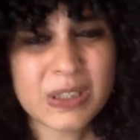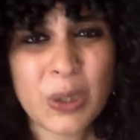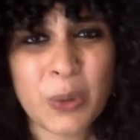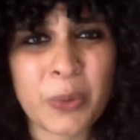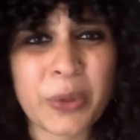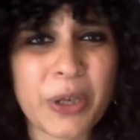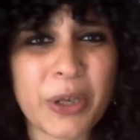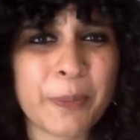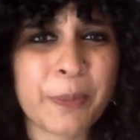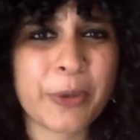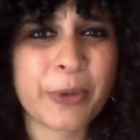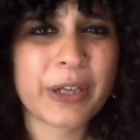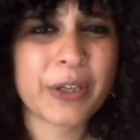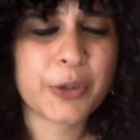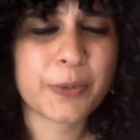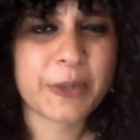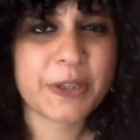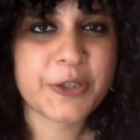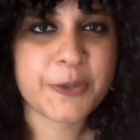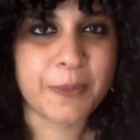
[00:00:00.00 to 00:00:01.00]
without putting too
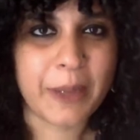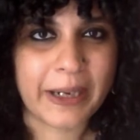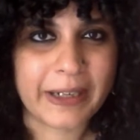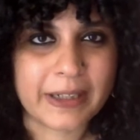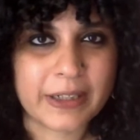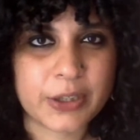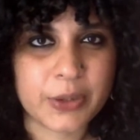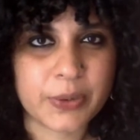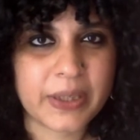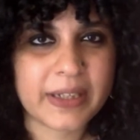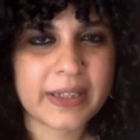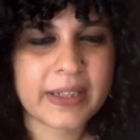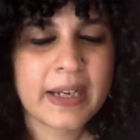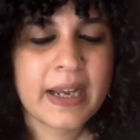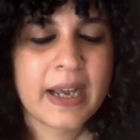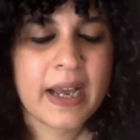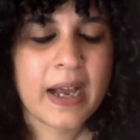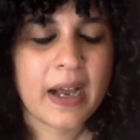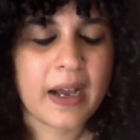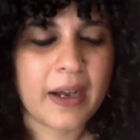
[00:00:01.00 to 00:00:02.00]
much mind to it,
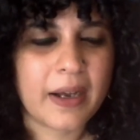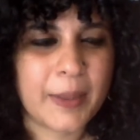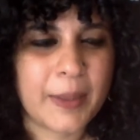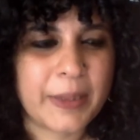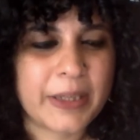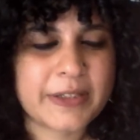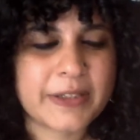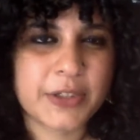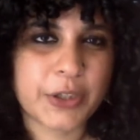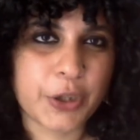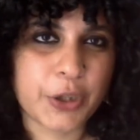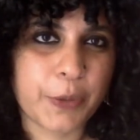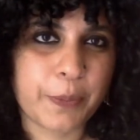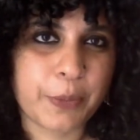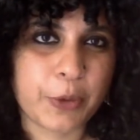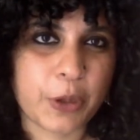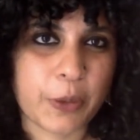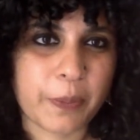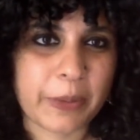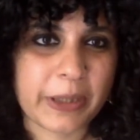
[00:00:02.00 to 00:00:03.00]
it's a good
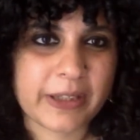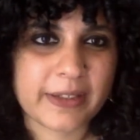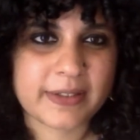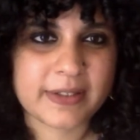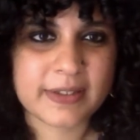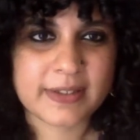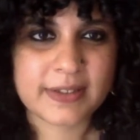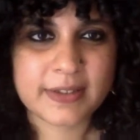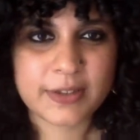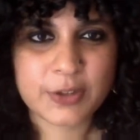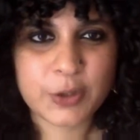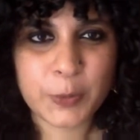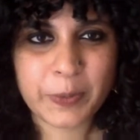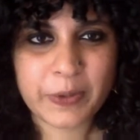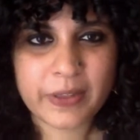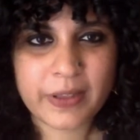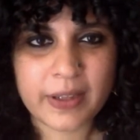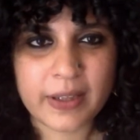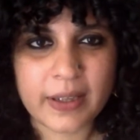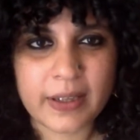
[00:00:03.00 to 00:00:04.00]
book because it's super
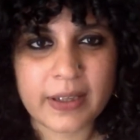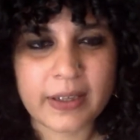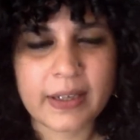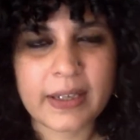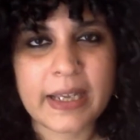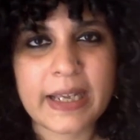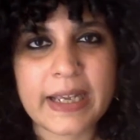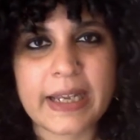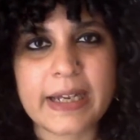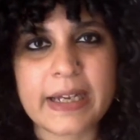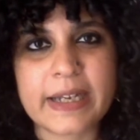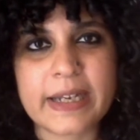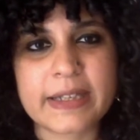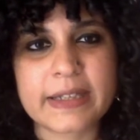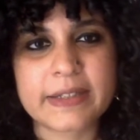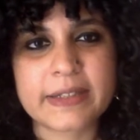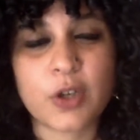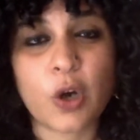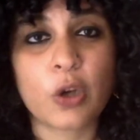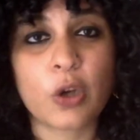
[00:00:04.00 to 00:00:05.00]
thin. It
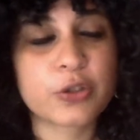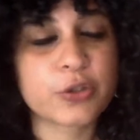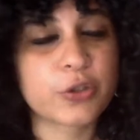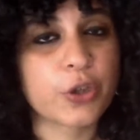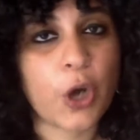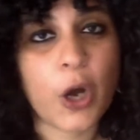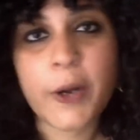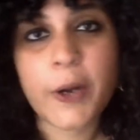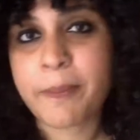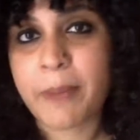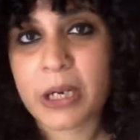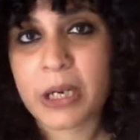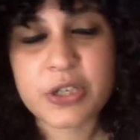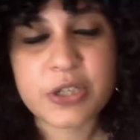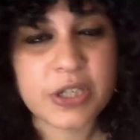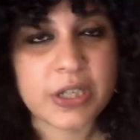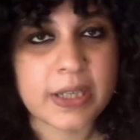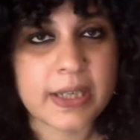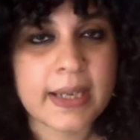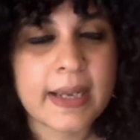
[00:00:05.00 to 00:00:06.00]
is also not
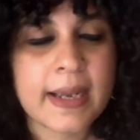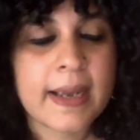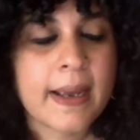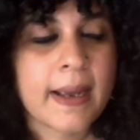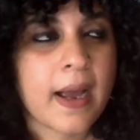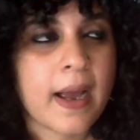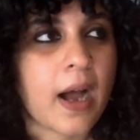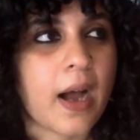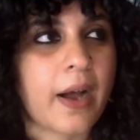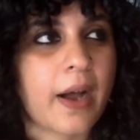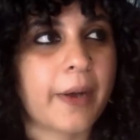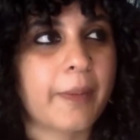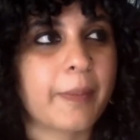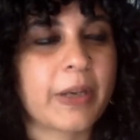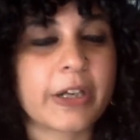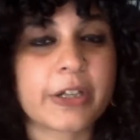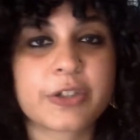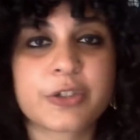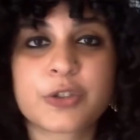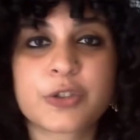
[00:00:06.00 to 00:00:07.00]
mushy.
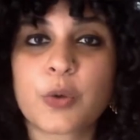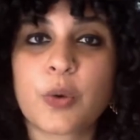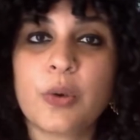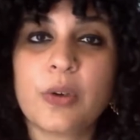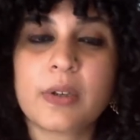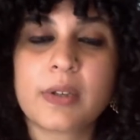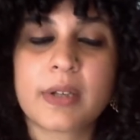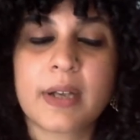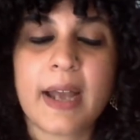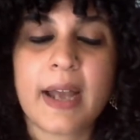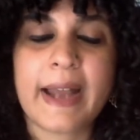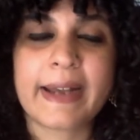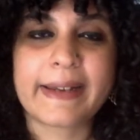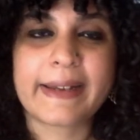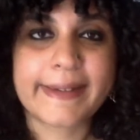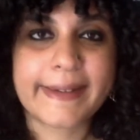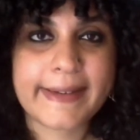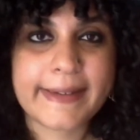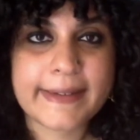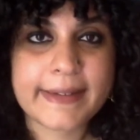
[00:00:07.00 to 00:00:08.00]
It is told and
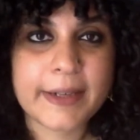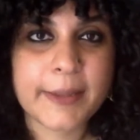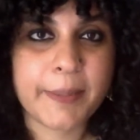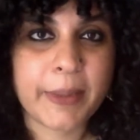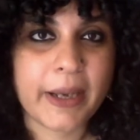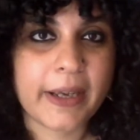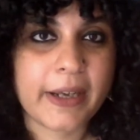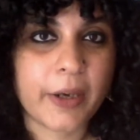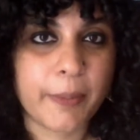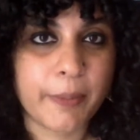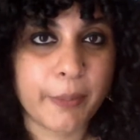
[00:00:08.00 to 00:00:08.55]
narrated by a